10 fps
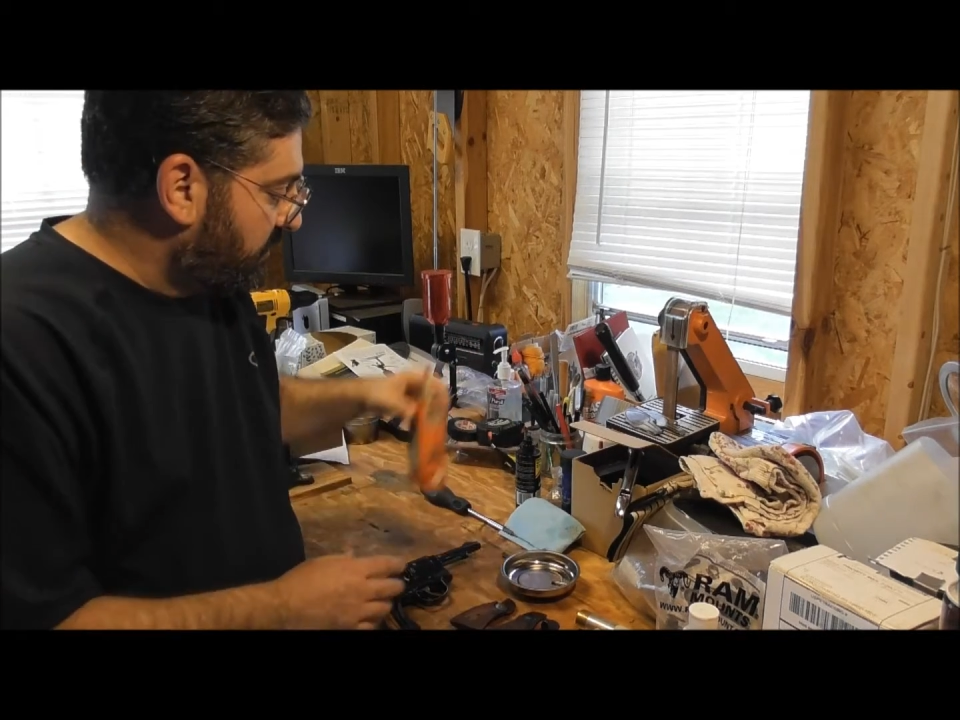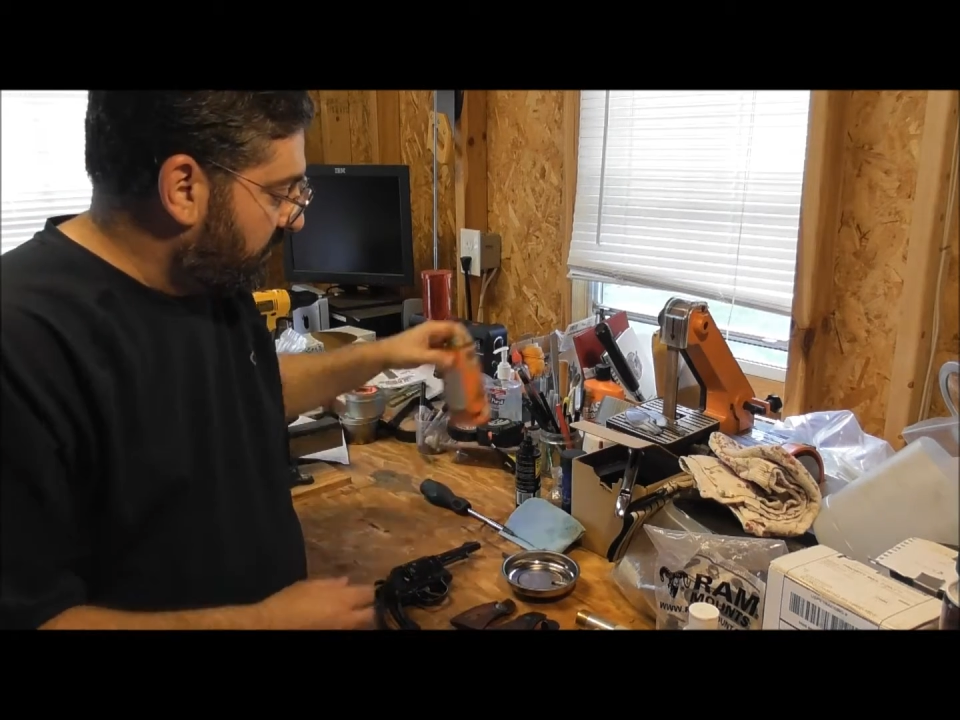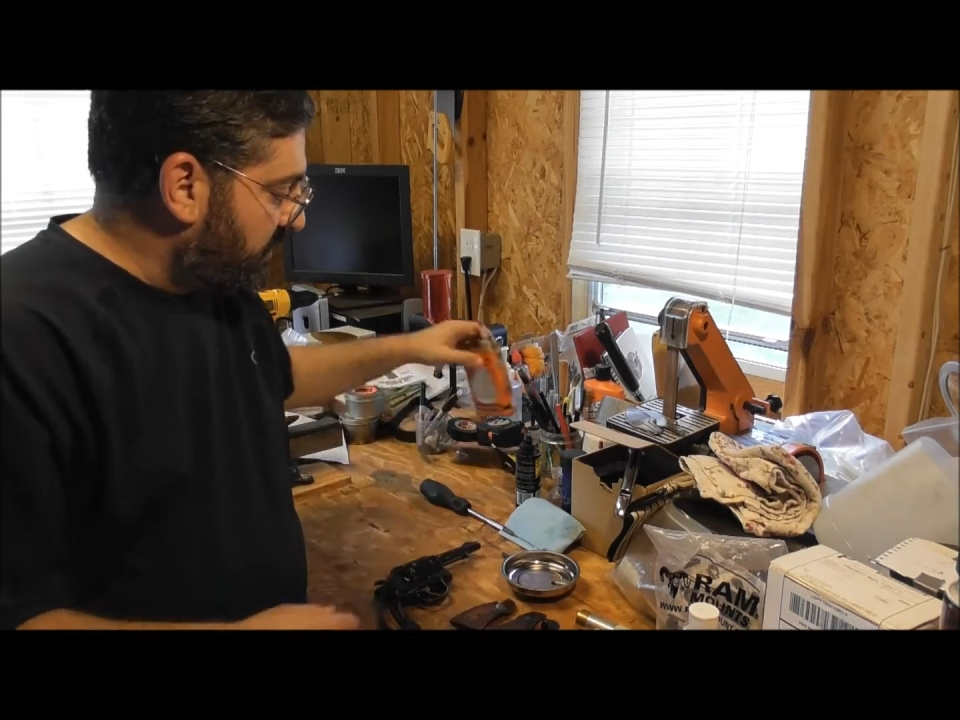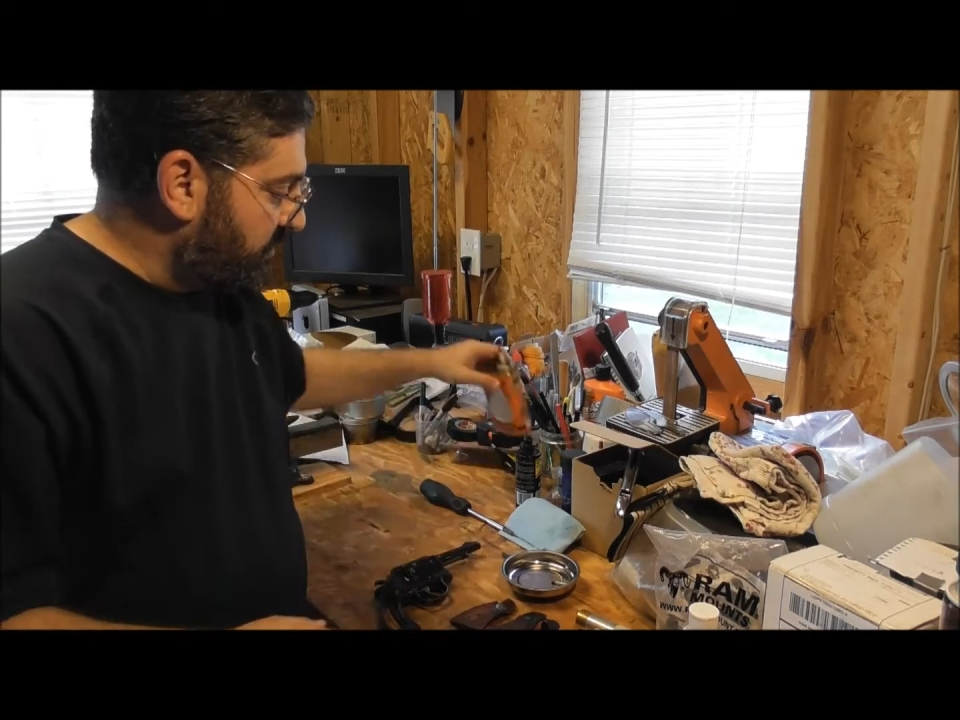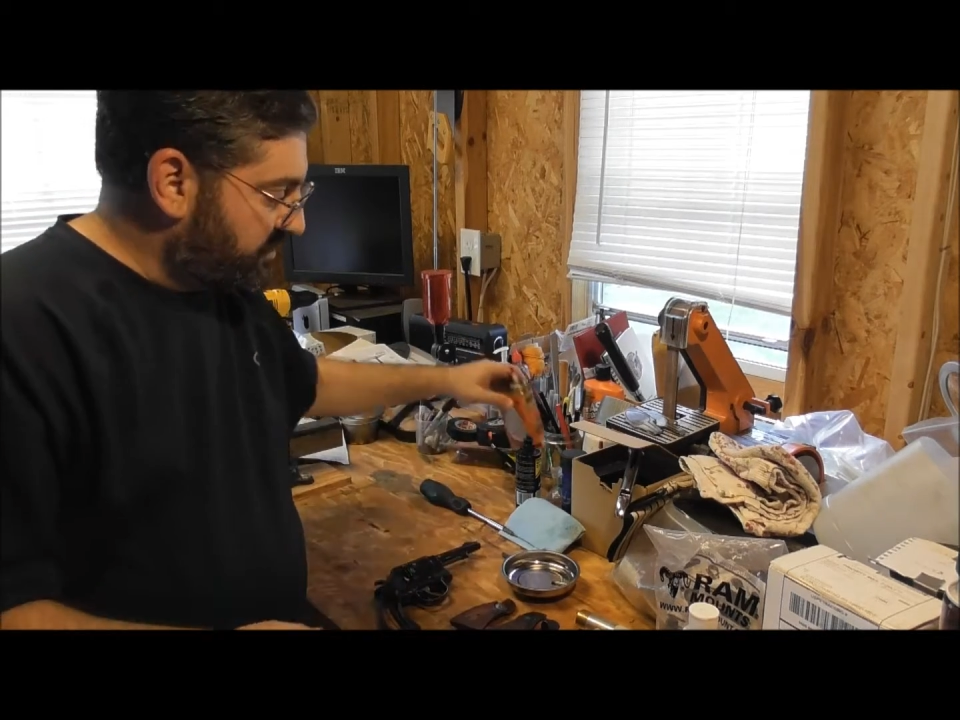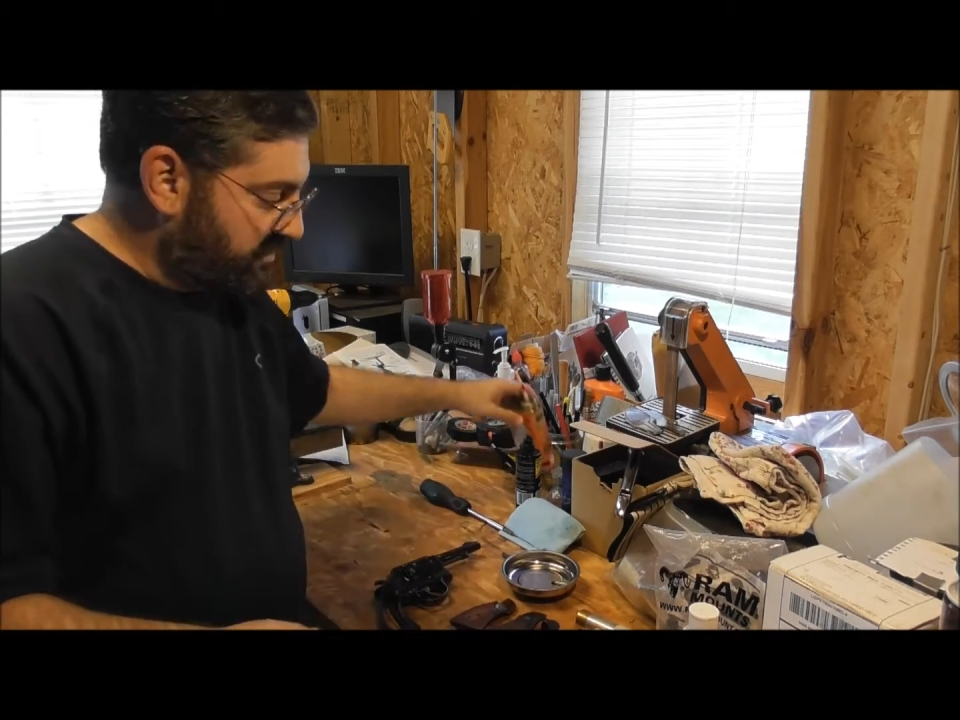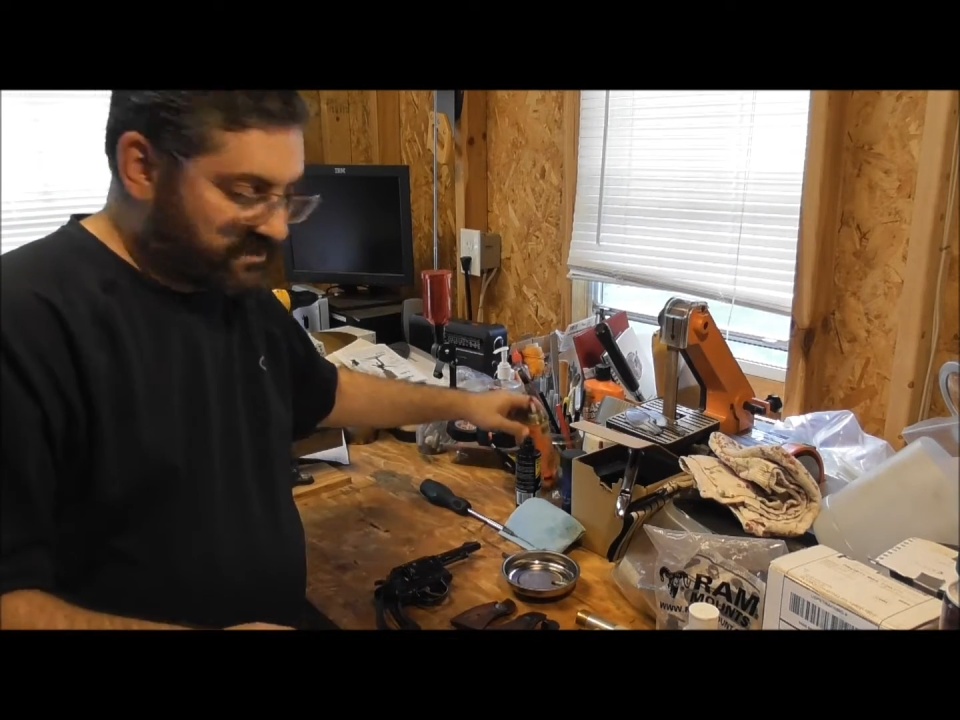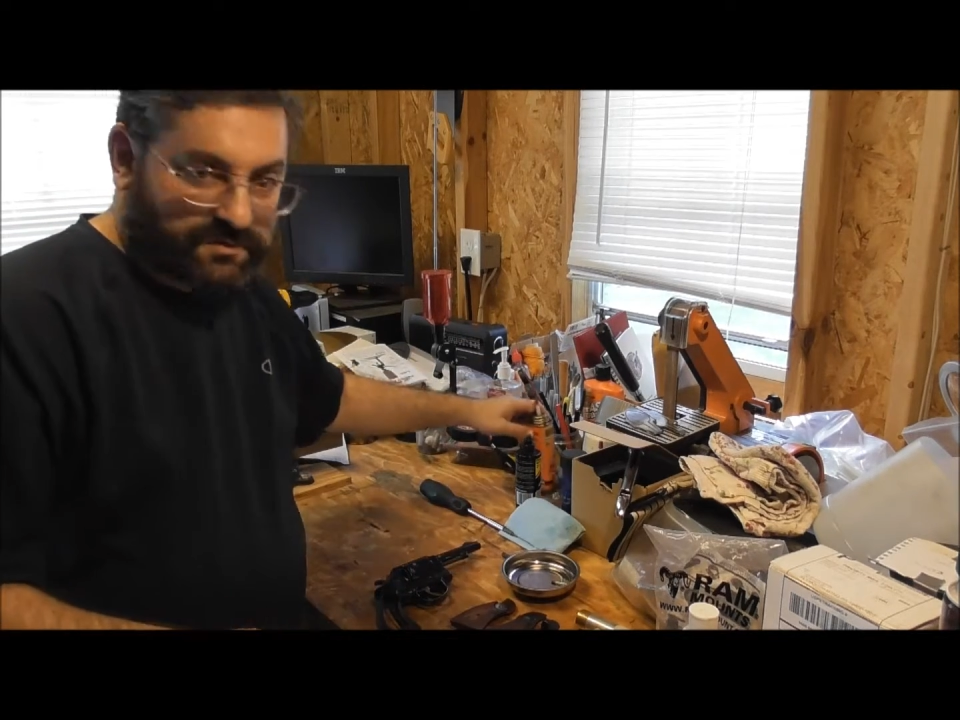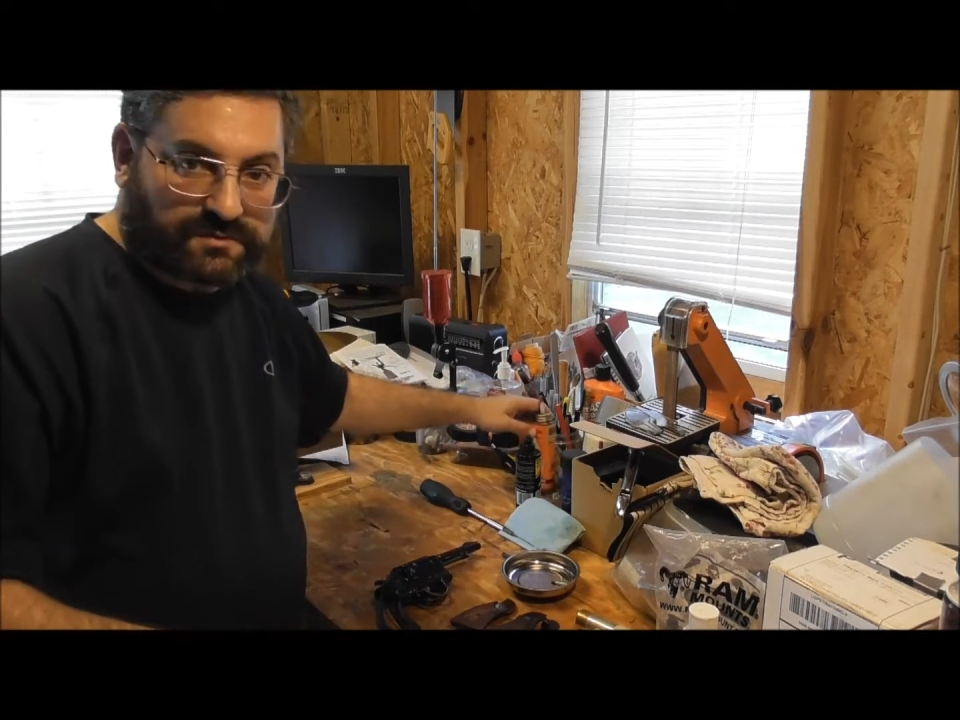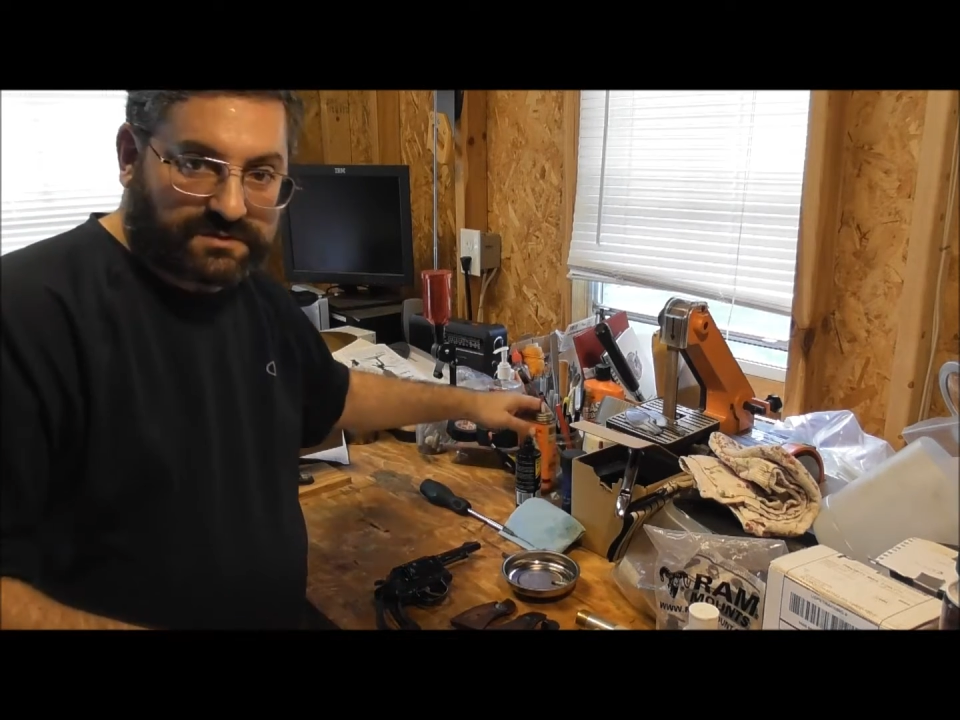You can
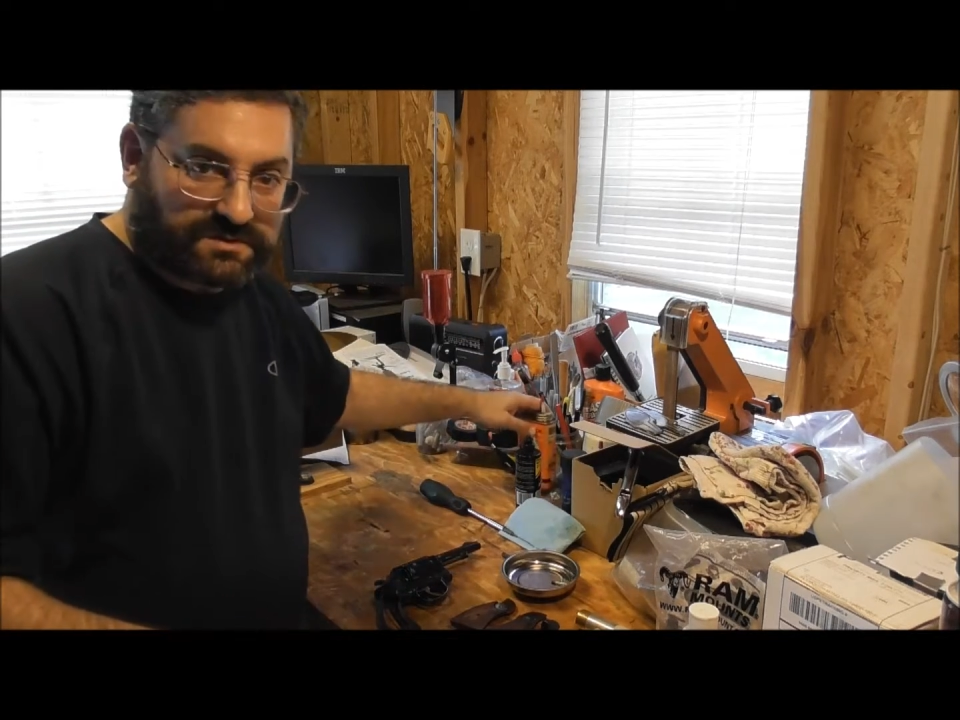also use it